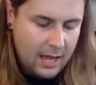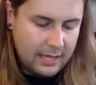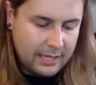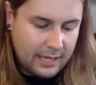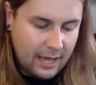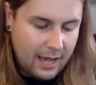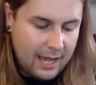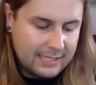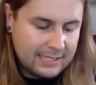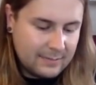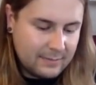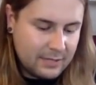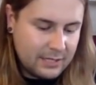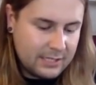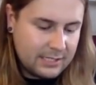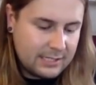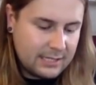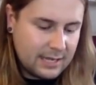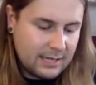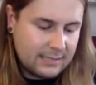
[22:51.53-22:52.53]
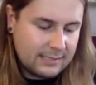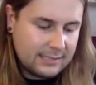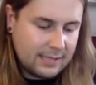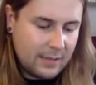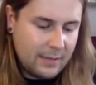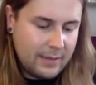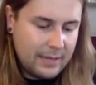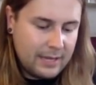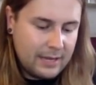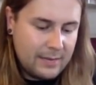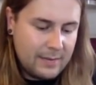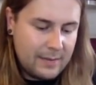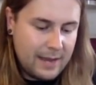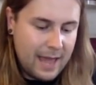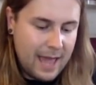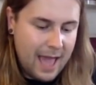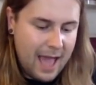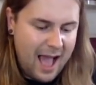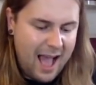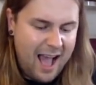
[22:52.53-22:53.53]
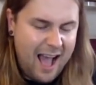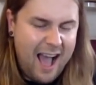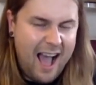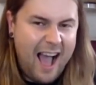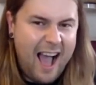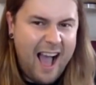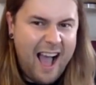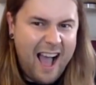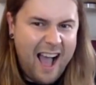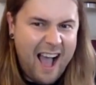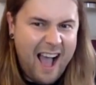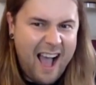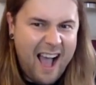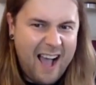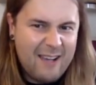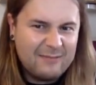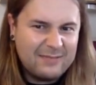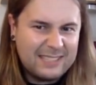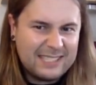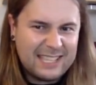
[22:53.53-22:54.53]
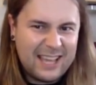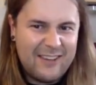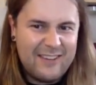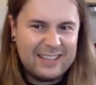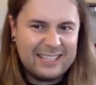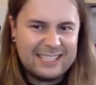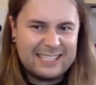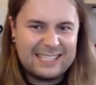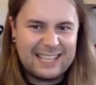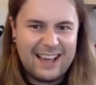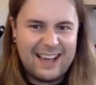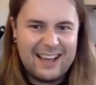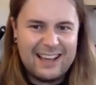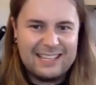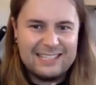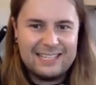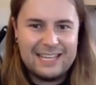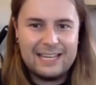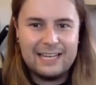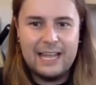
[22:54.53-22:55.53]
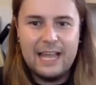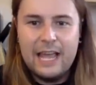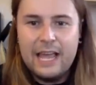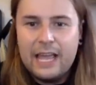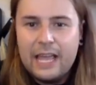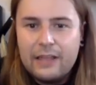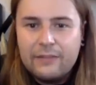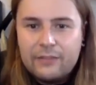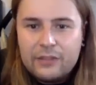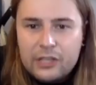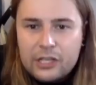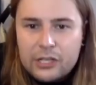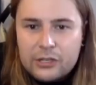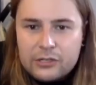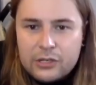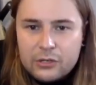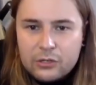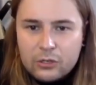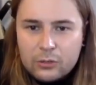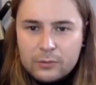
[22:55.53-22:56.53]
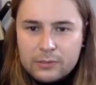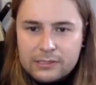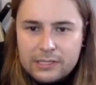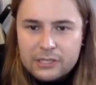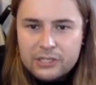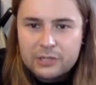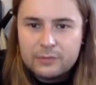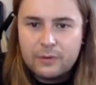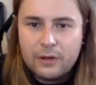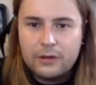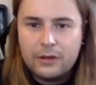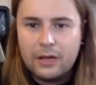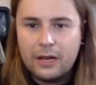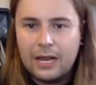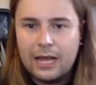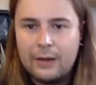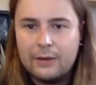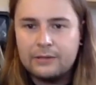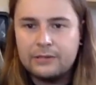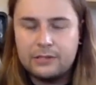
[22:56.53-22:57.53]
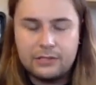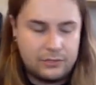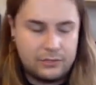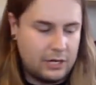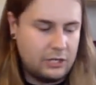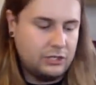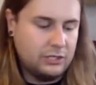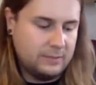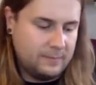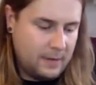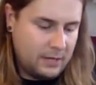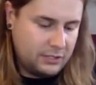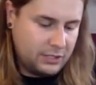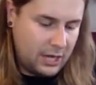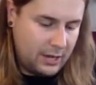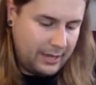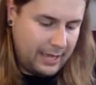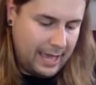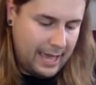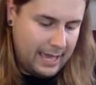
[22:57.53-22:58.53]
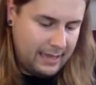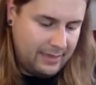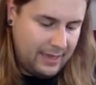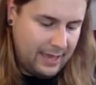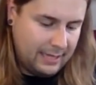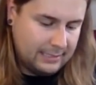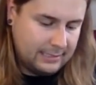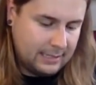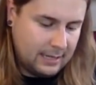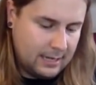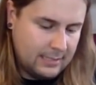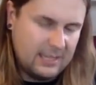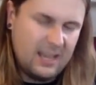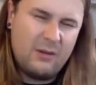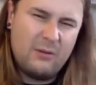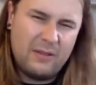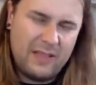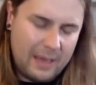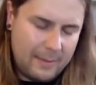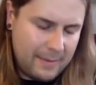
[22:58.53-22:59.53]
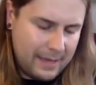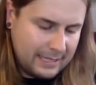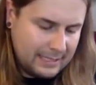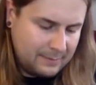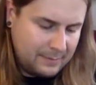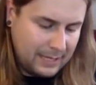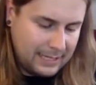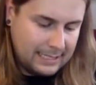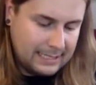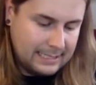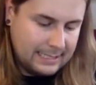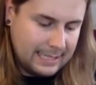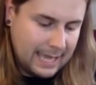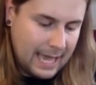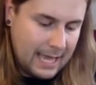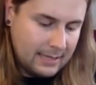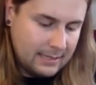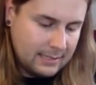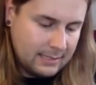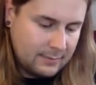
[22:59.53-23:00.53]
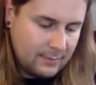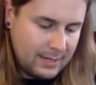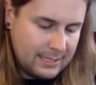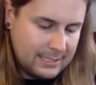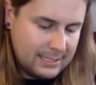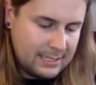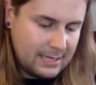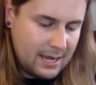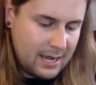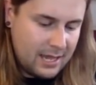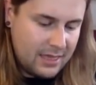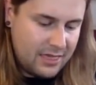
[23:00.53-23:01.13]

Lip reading: Guys, I'm going to start sewing in a minute. I'm so excited. If you use a normal stitch, it won't allow it to stretch as much. Okay, thanks, guys. Oh, well, that makes bloody sense. Why didn't I